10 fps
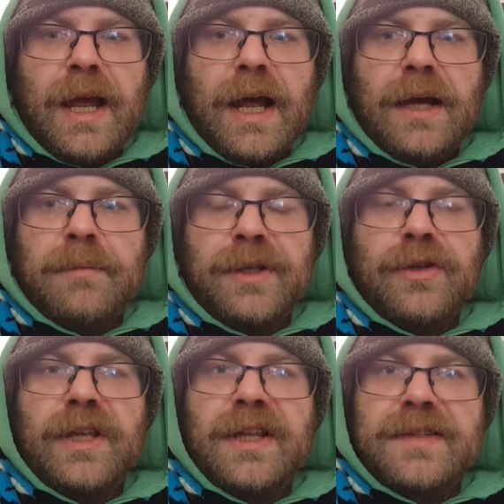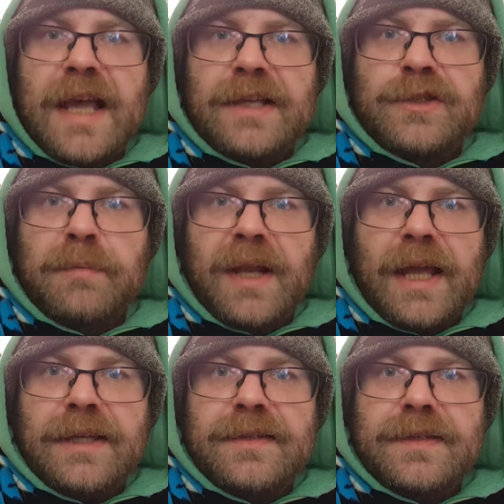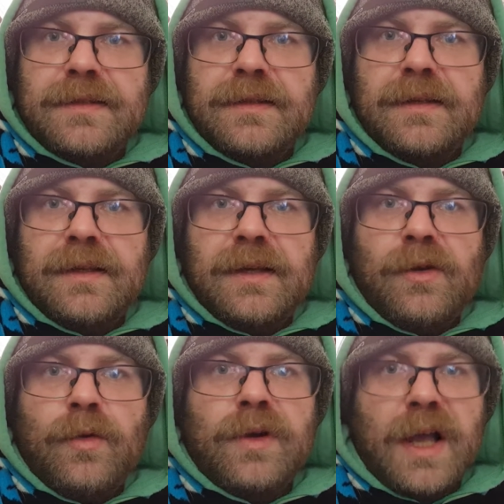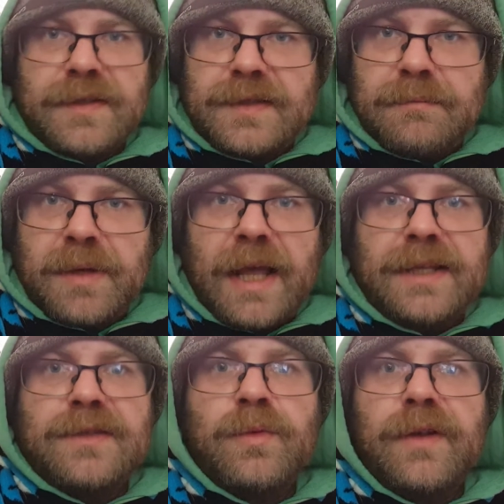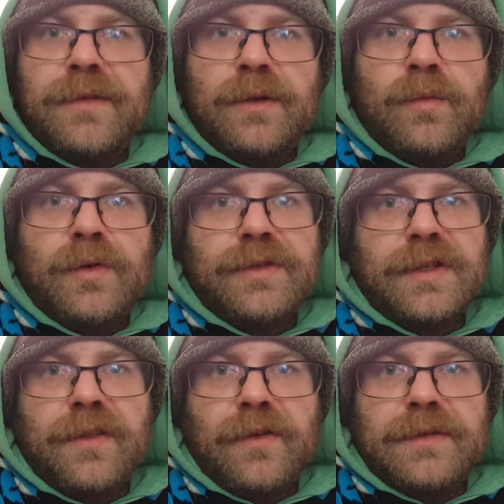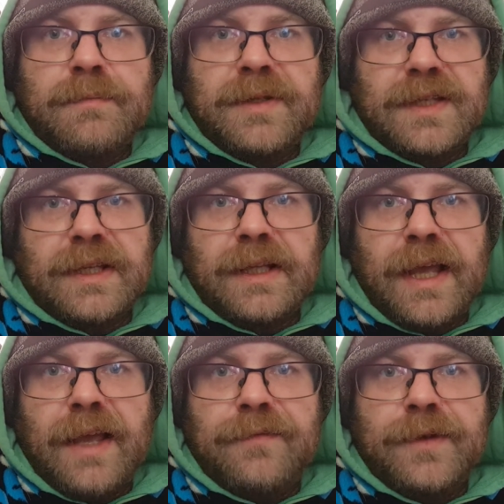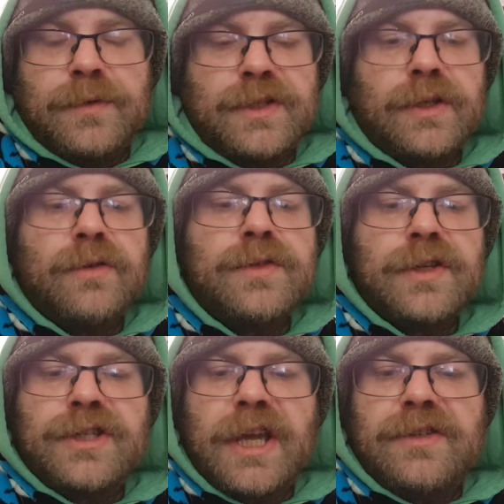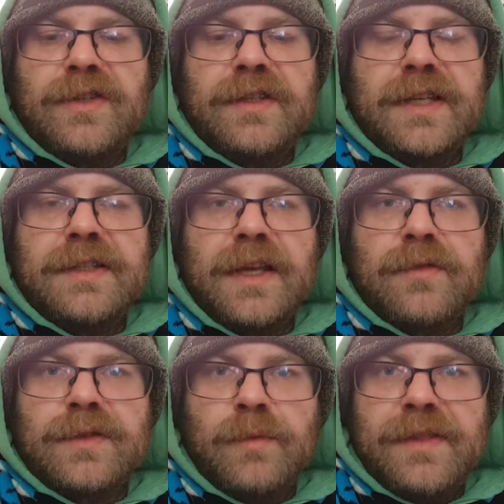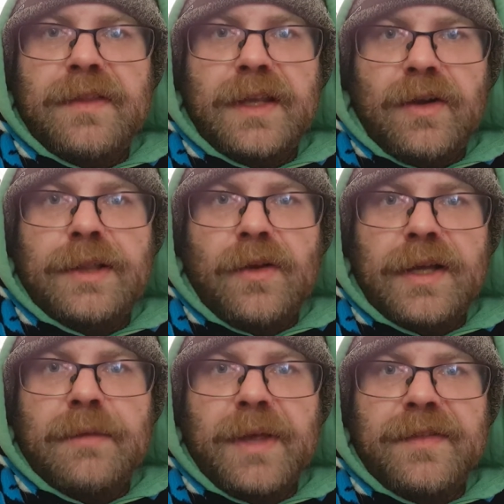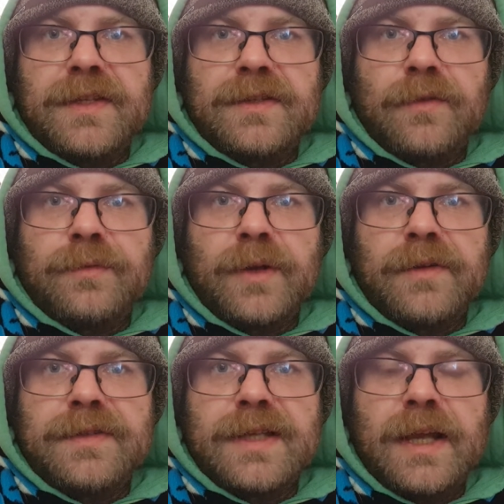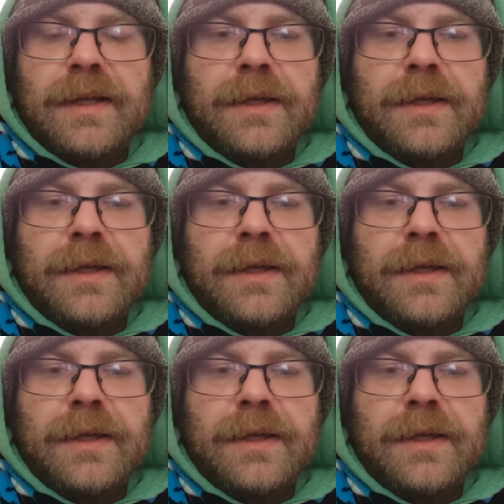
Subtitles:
But you can attach plates or custom plates, whatever you want, to those particular airfields. You can also change the details. The one thing I like about this software is that